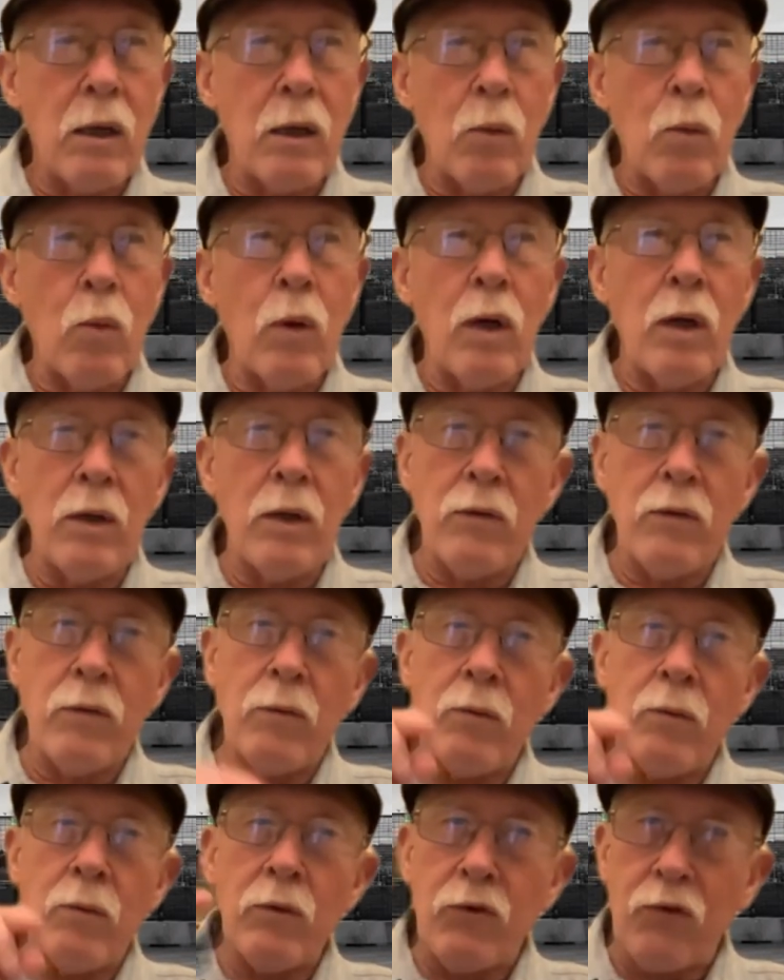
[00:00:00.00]

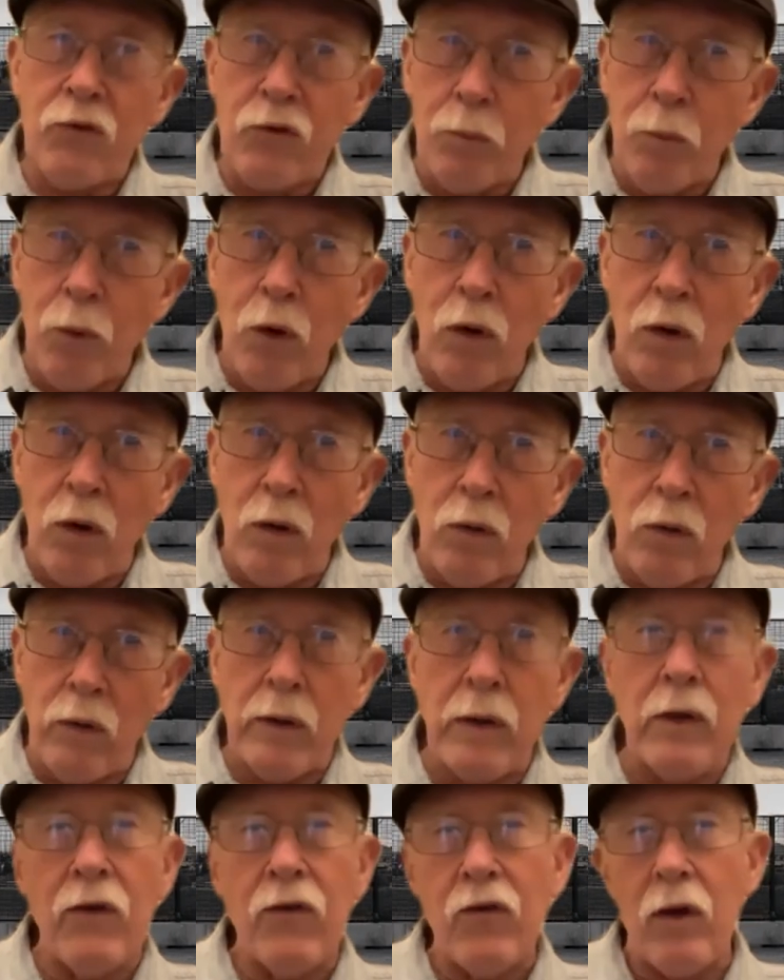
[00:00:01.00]
one small
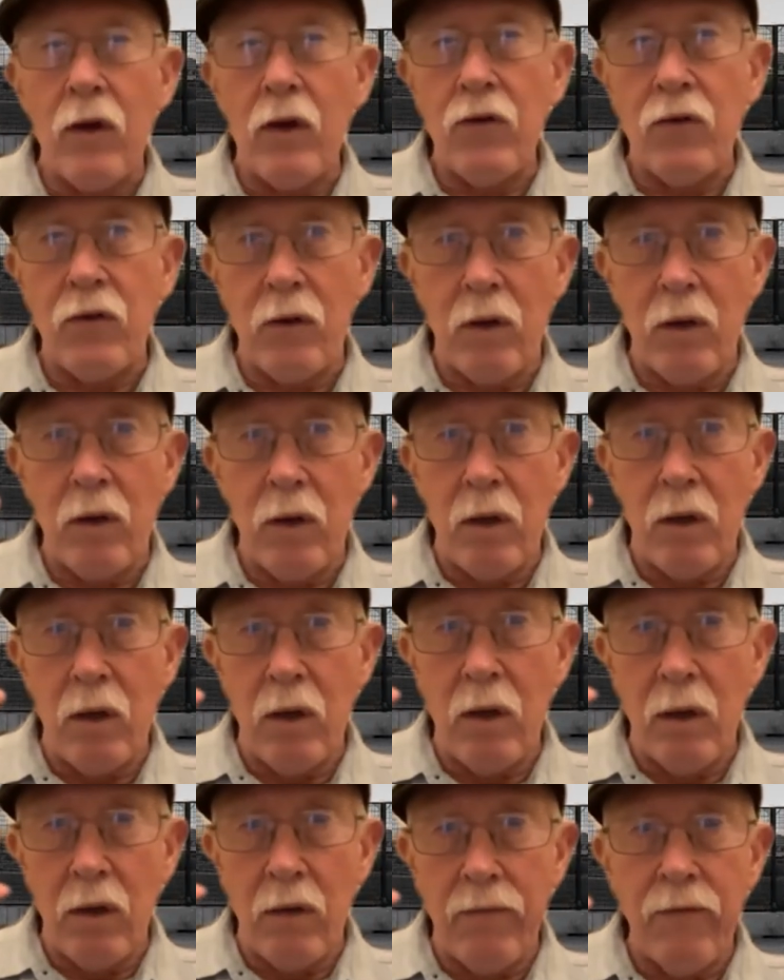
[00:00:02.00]
organization
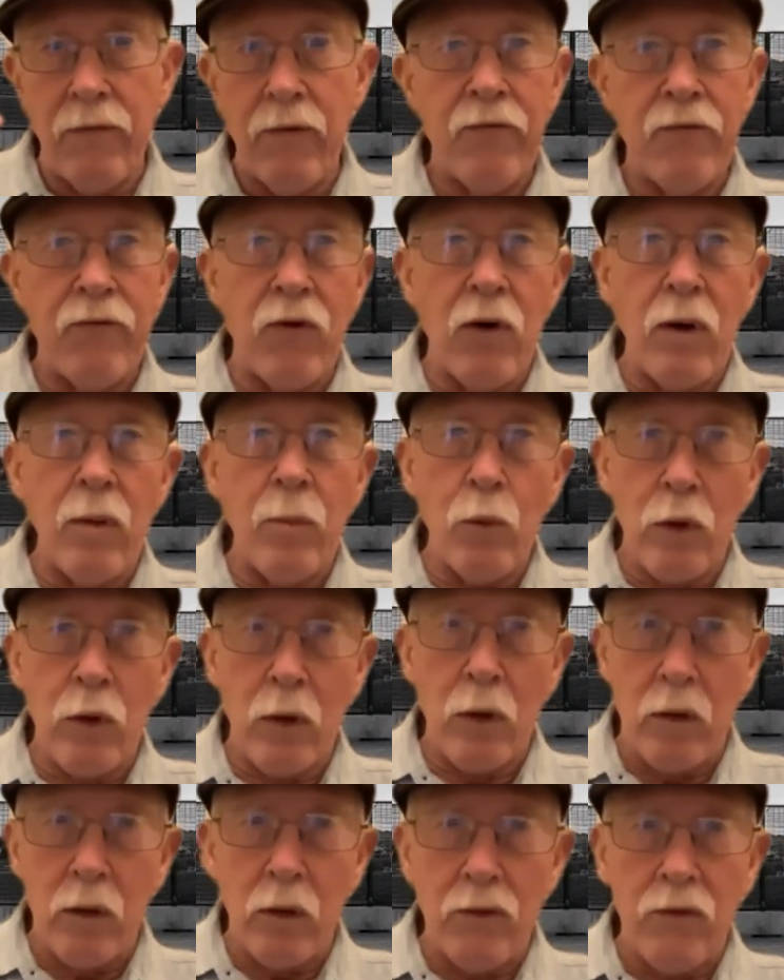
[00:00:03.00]
of farm
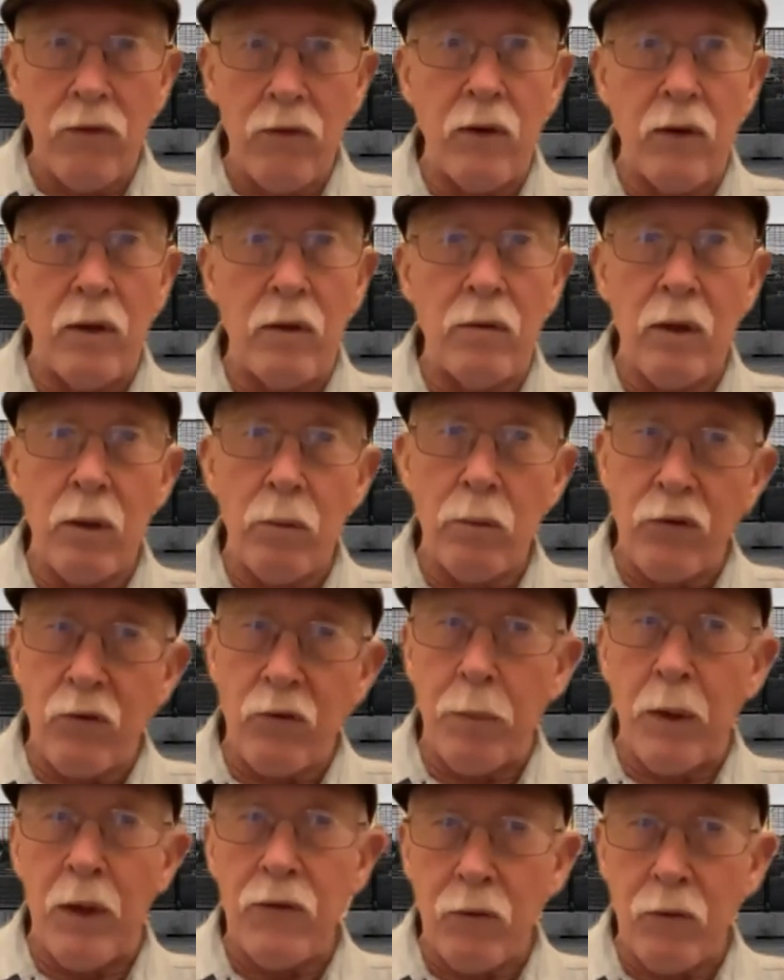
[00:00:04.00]
workers that was
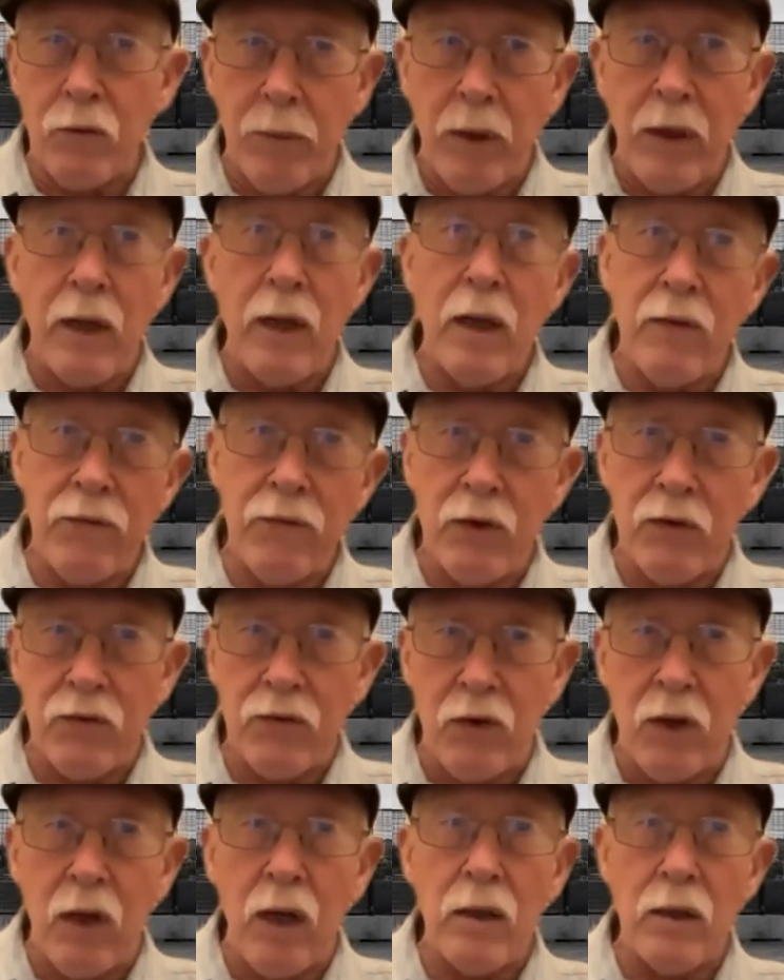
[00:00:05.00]
sponsored by the
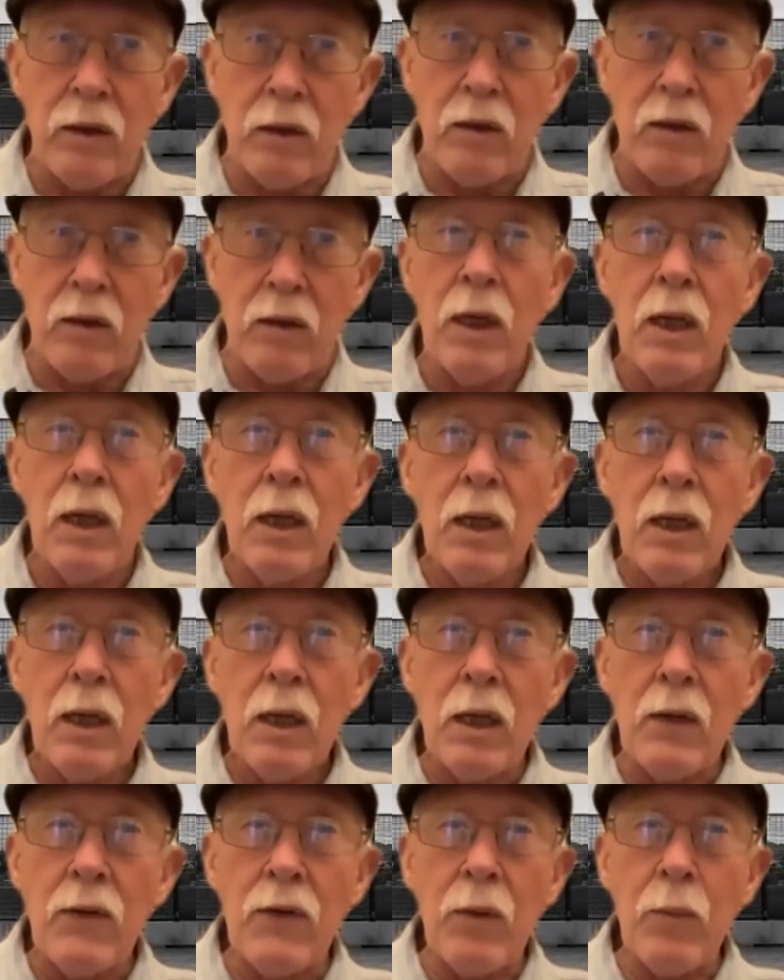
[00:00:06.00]
AFL-CIO.
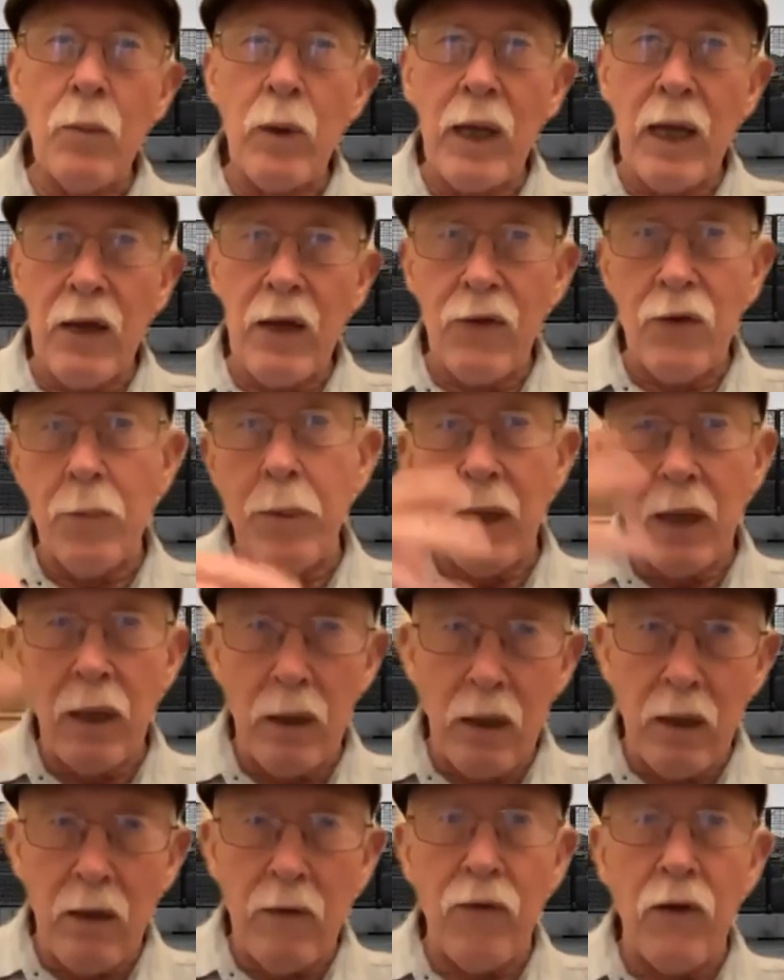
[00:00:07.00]
And then we had the
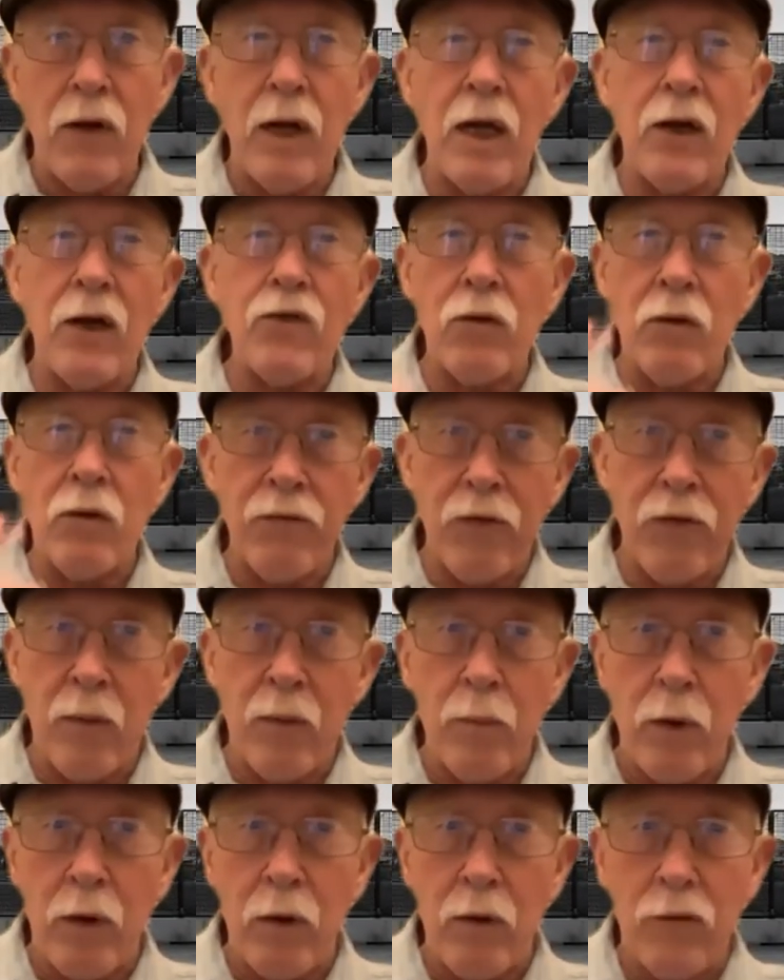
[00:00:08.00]
beginning of the National
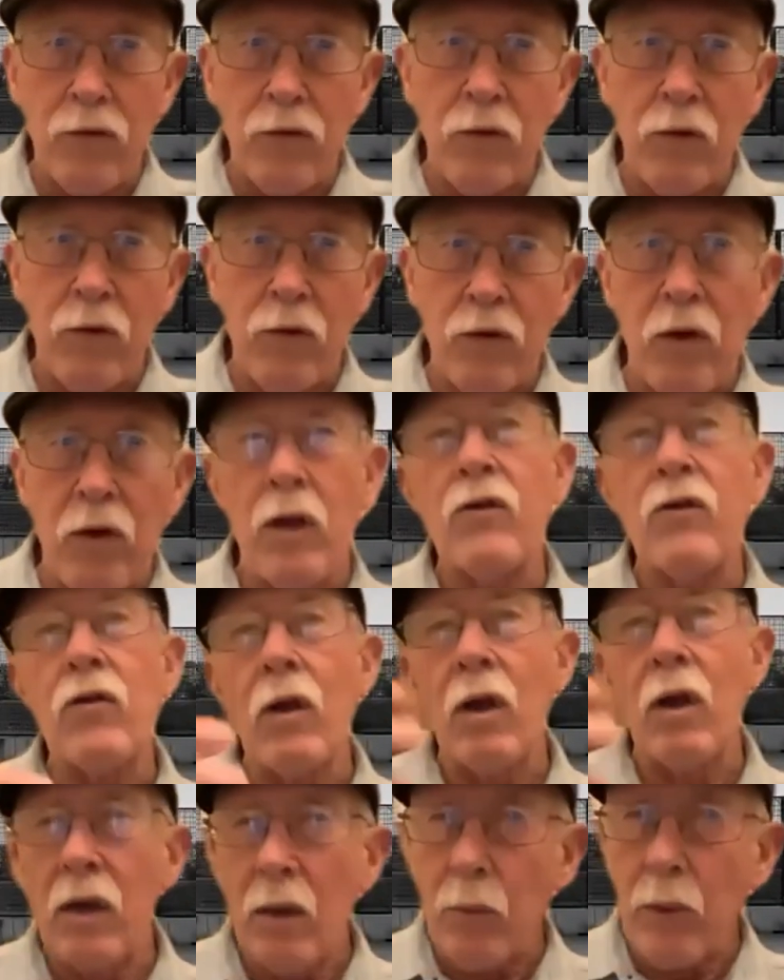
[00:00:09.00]
Farm Workers
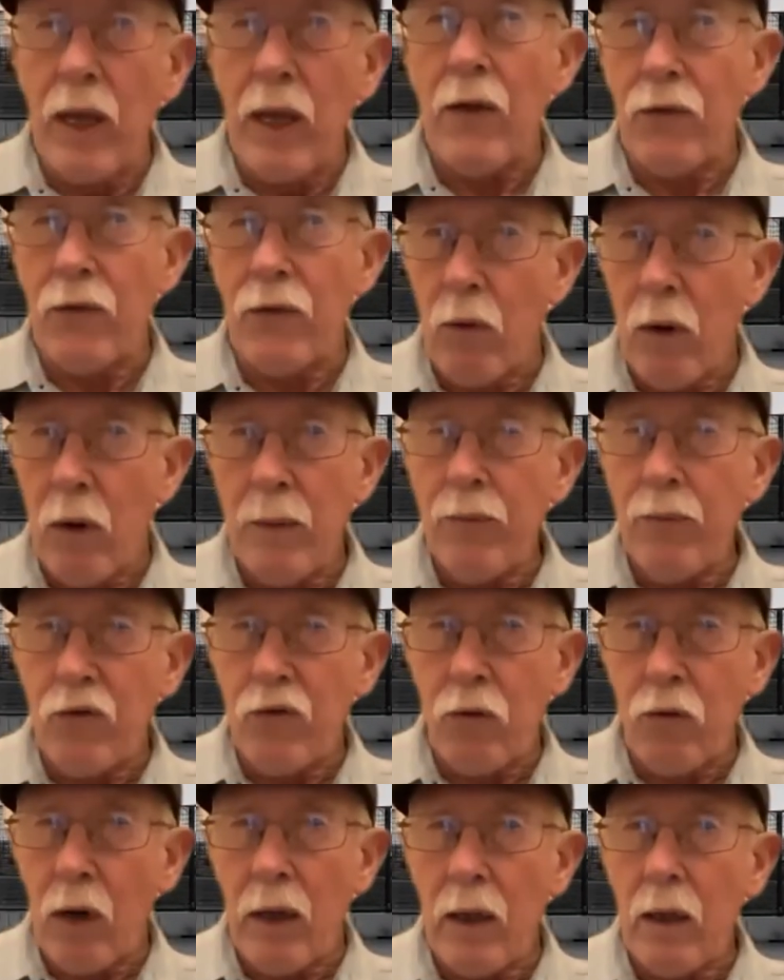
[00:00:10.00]
Association, and then we had the grape
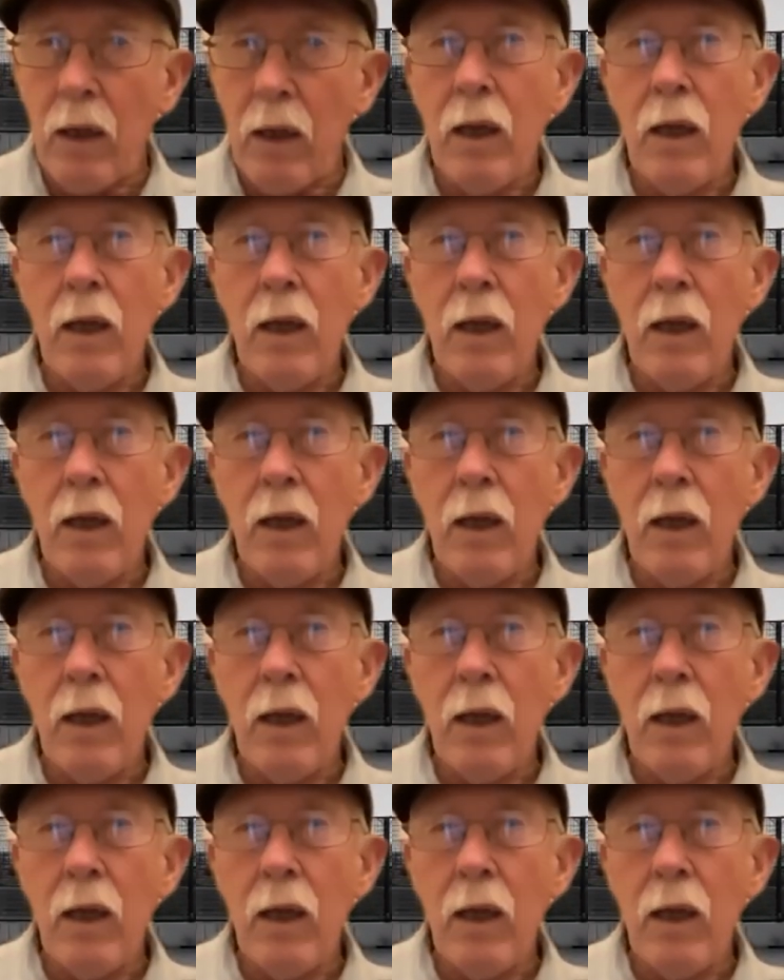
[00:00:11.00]
strike.